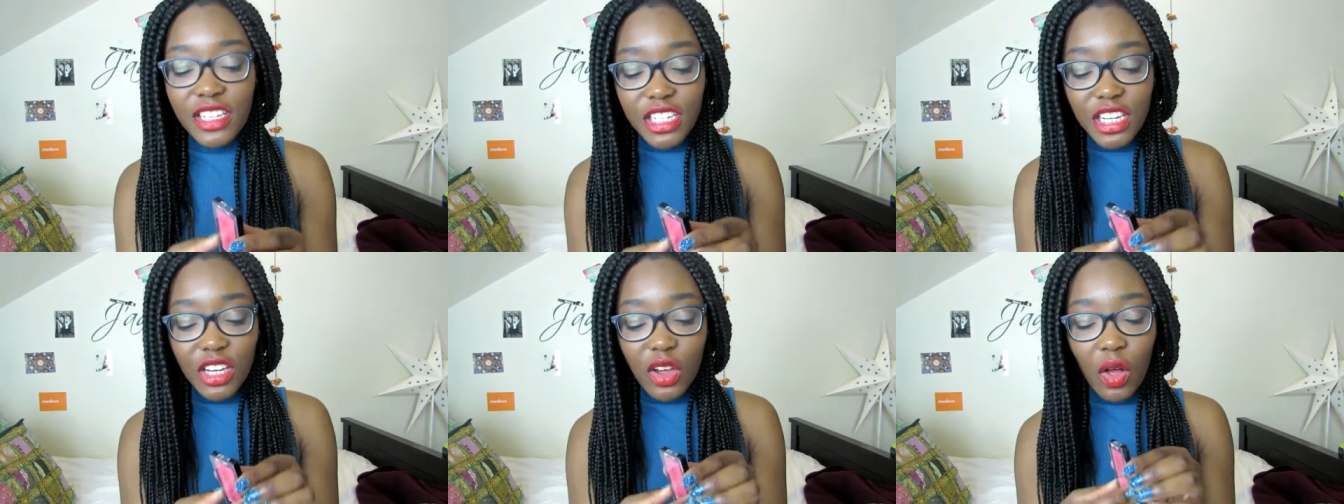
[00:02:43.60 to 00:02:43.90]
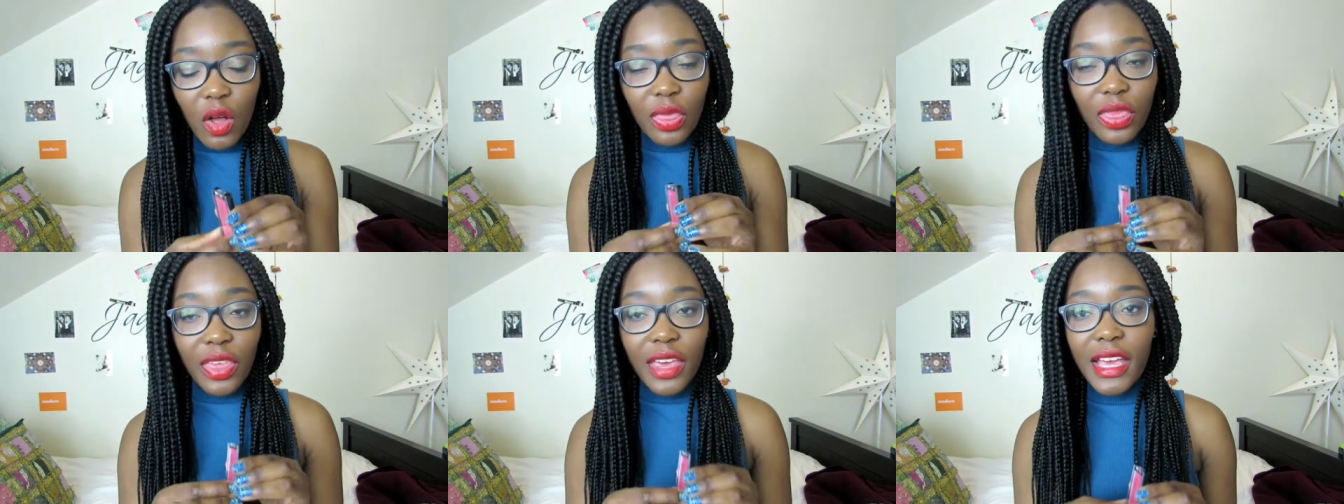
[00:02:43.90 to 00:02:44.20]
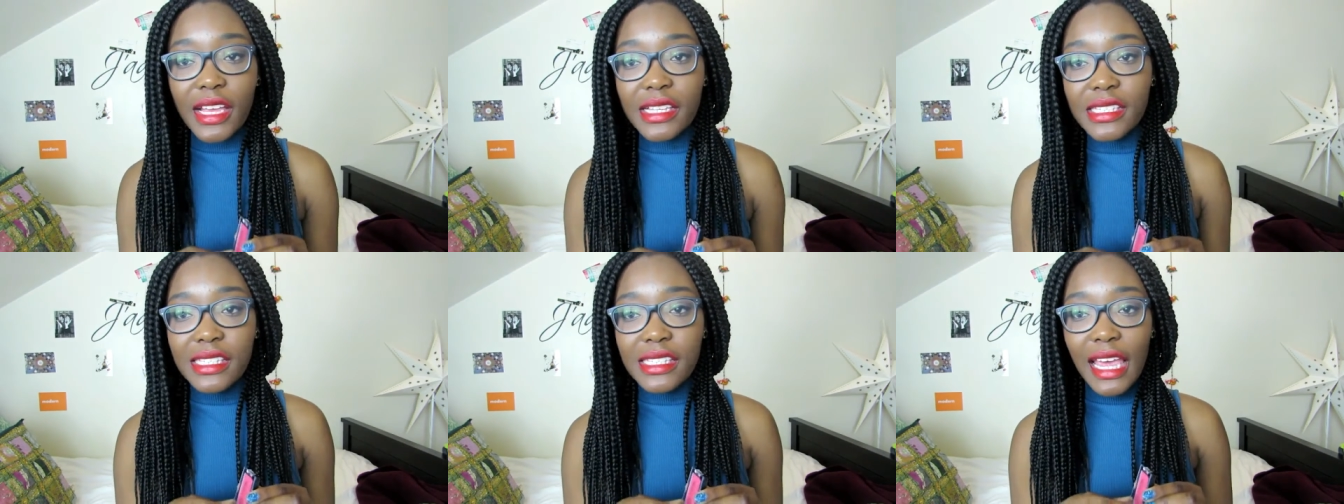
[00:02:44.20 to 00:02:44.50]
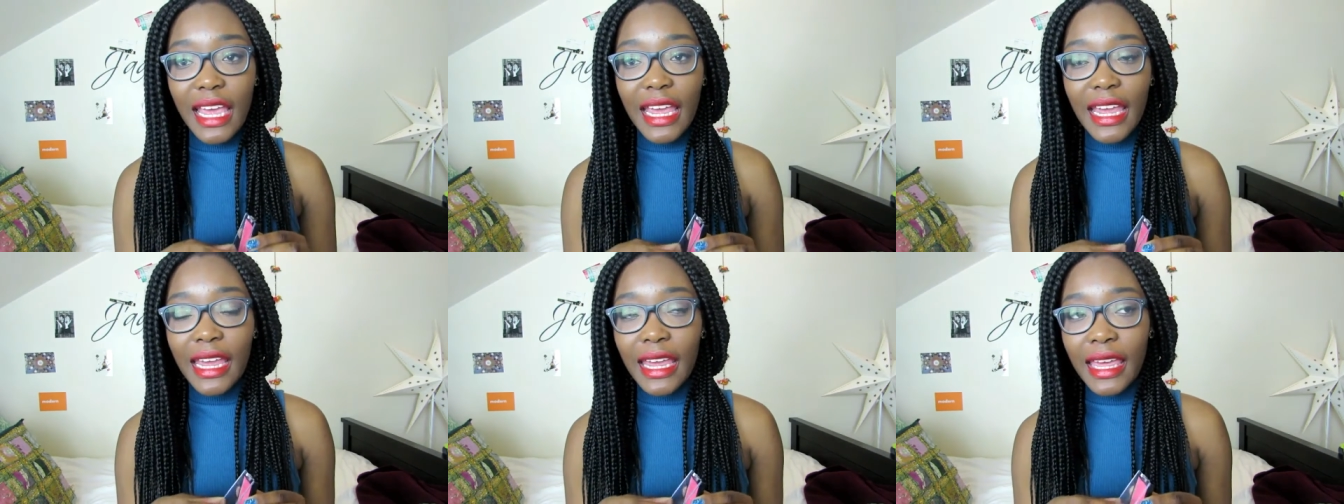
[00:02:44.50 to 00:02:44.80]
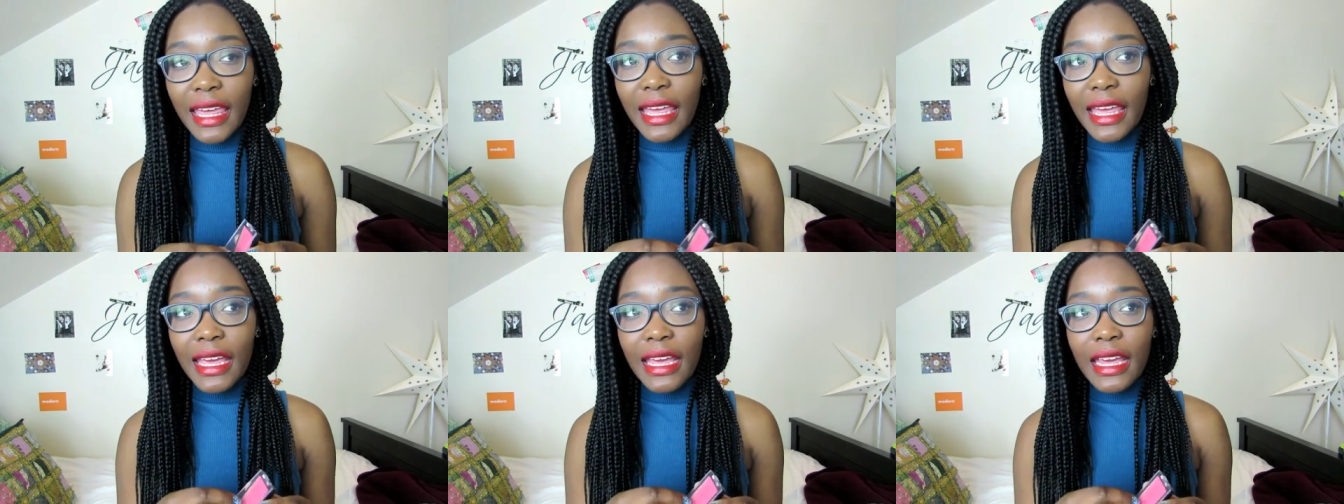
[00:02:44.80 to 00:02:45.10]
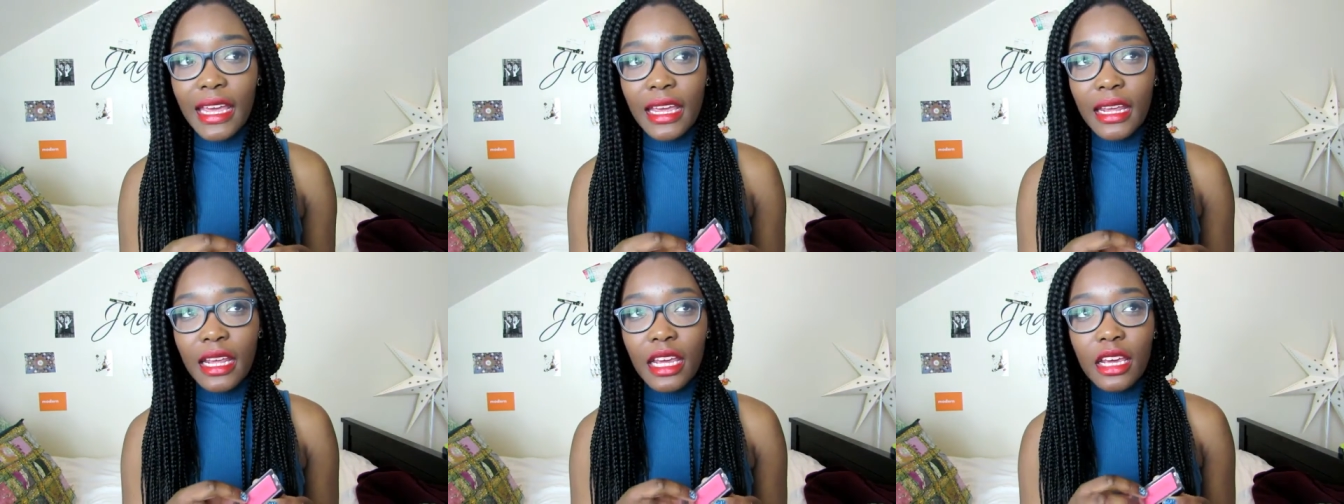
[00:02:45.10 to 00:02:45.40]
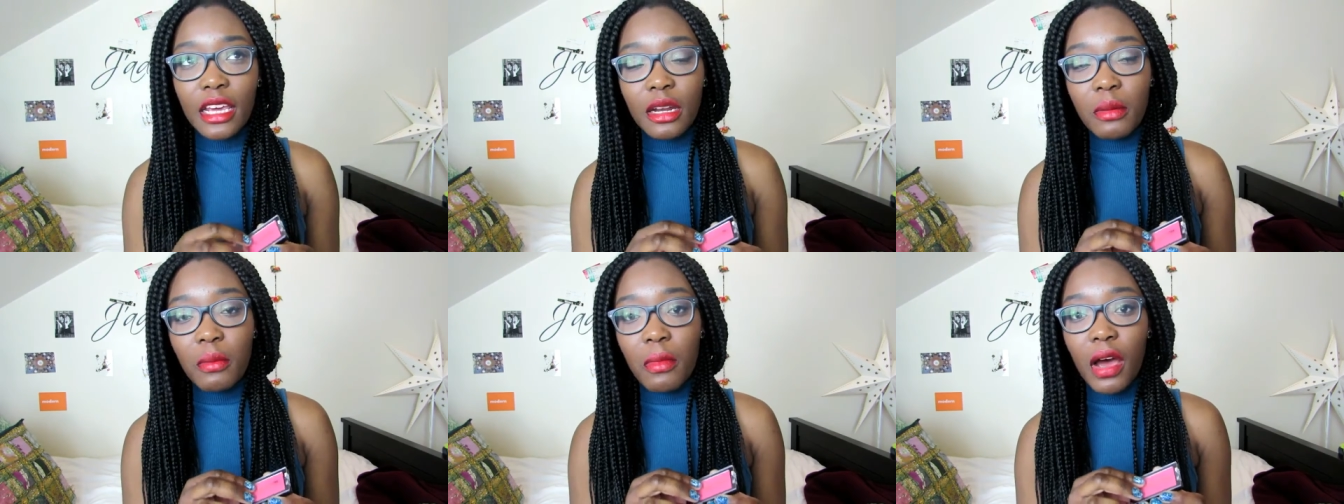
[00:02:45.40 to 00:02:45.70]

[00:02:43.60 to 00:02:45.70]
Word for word: I actually got this in